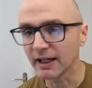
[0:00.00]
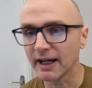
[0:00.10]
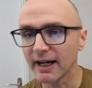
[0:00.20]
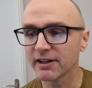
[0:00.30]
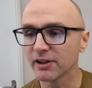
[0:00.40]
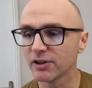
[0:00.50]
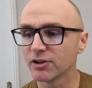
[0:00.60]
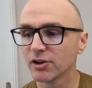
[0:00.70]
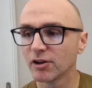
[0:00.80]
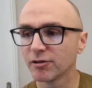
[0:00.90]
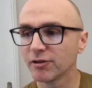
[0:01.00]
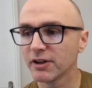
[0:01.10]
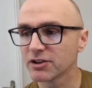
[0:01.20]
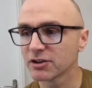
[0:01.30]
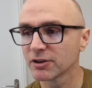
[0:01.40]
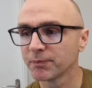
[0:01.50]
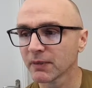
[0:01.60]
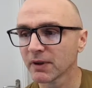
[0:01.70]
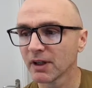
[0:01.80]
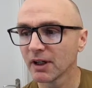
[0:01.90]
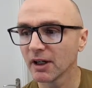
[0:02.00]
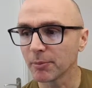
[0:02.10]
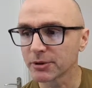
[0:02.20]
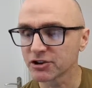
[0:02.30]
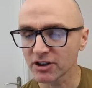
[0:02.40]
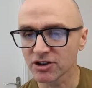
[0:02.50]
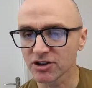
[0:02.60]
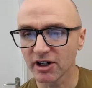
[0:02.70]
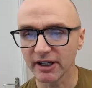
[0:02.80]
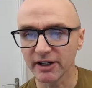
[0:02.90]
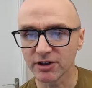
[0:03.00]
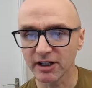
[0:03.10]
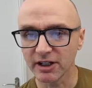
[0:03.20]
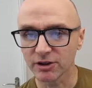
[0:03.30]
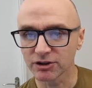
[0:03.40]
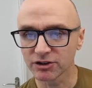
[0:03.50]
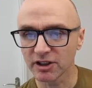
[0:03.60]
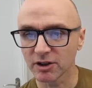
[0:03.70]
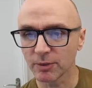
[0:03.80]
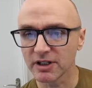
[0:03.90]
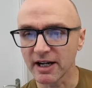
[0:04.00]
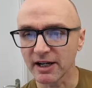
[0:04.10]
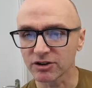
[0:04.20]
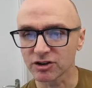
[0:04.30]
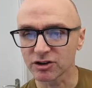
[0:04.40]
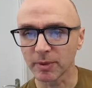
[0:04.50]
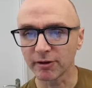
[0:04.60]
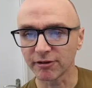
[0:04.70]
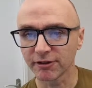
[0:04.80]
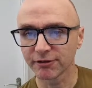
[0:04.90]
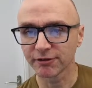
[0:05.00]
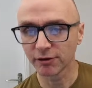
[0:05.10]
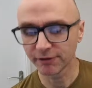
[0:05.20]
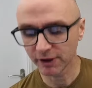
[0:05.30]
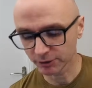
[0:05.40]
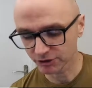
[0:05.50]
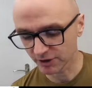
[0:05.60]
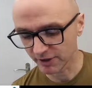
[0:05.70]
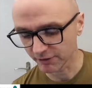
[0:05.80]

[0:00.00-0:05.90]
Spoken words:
anode of this protection diode here, you'll see that we're now just above 4 volts, and then of